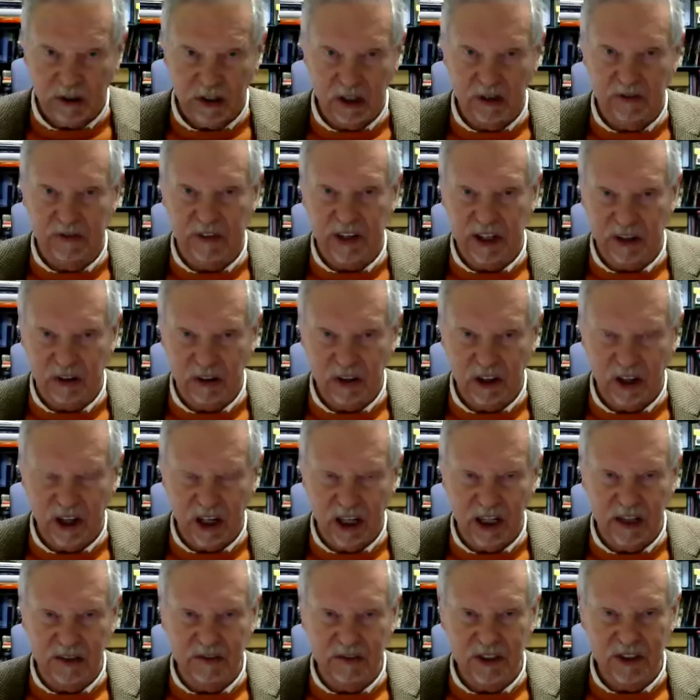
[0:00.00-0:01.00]
live their
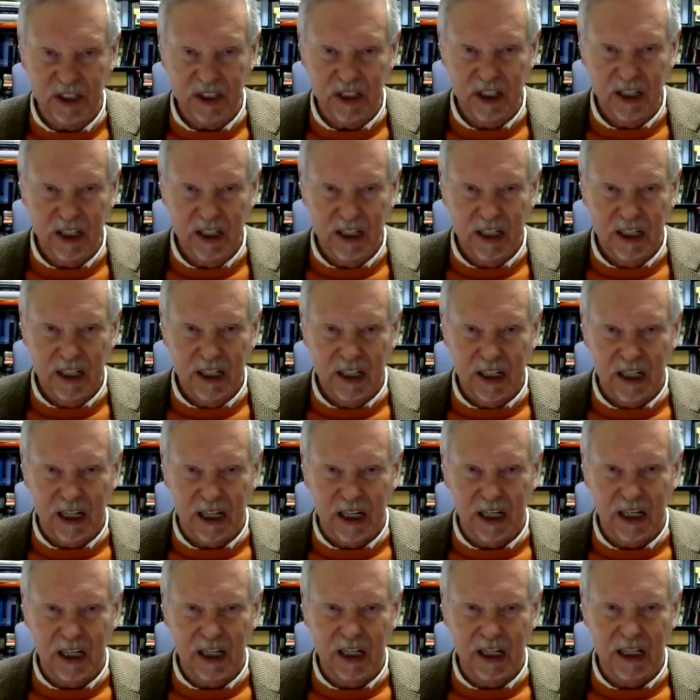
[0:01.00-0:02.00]
lives,
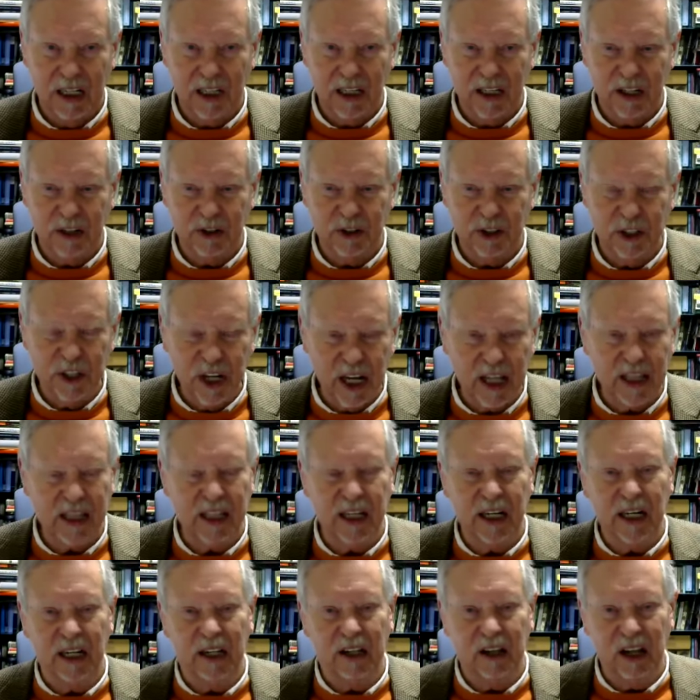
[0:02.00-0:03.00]
there's
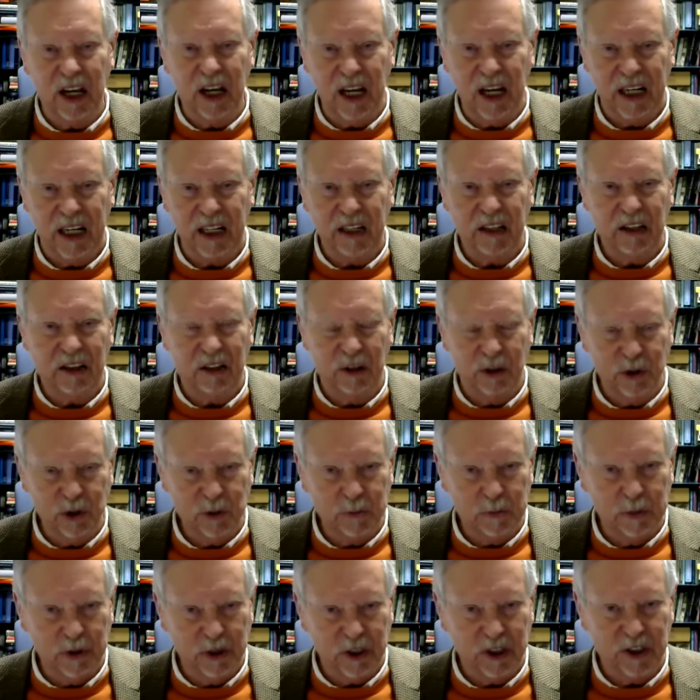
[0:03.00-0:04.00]
nothing like
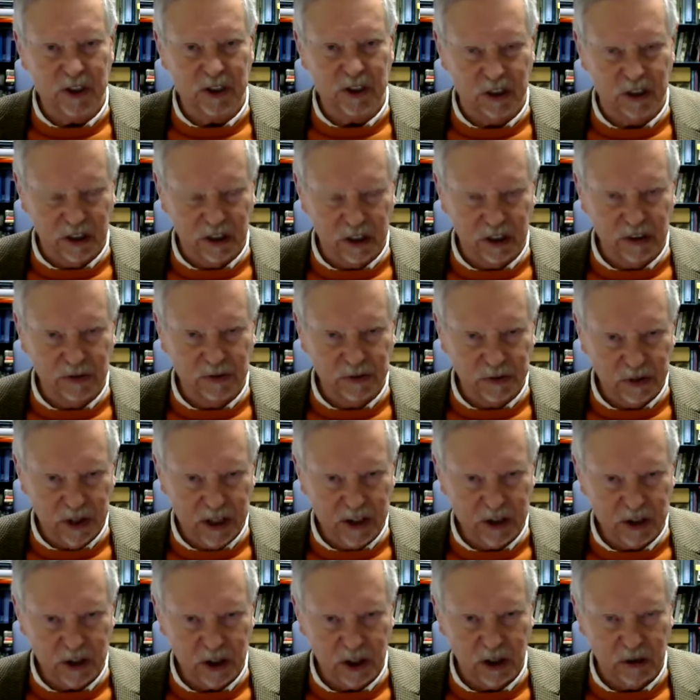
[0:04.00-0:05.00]
those books on
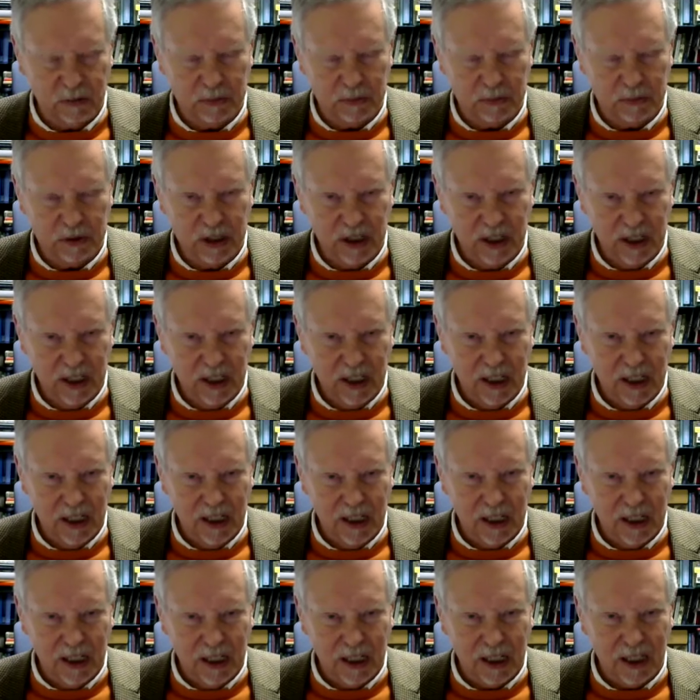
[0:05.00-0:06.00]
friendship.
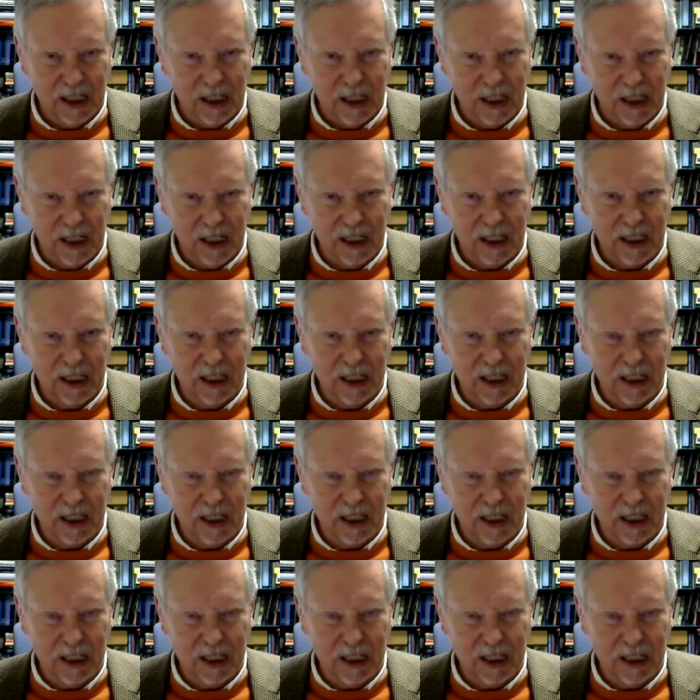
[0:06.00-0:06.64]
So